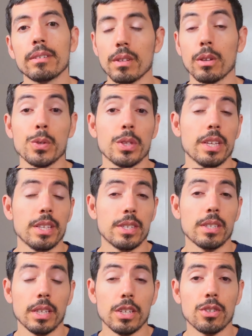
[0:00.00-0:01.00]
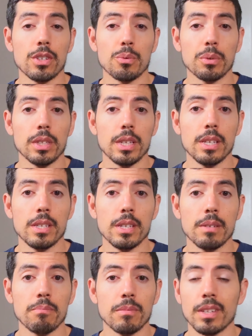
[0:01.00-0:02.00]
Also, the installation is really
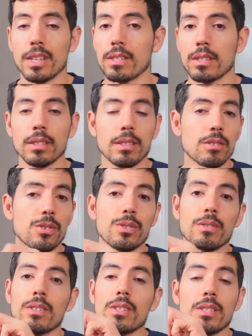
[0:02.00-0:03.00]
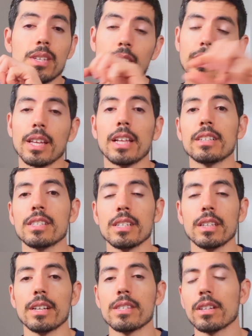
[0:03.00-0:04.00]
easy. It's literally just sticking the LED
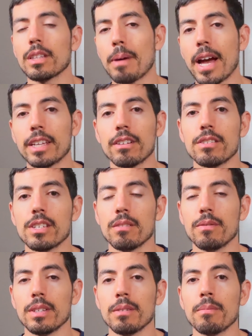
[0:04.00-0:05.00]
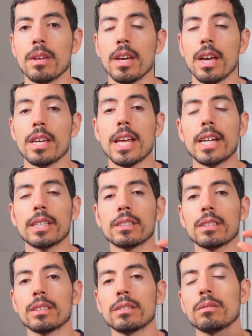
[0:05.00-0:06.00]
lights on the back of your TV and adding the
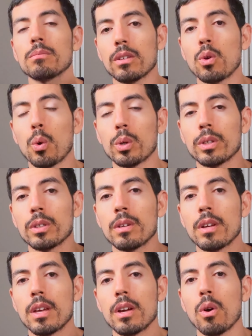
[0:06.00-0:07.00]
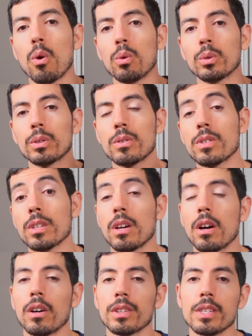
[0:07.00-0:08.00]
little corner holders
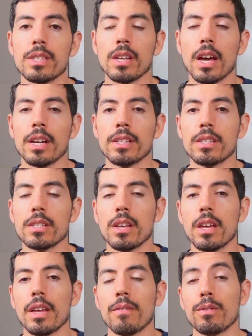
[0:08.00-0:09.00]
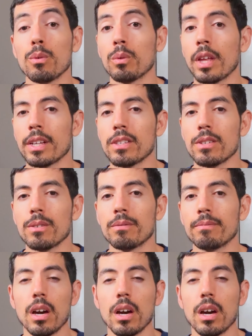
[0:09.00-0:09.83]
on the sides if you would like to.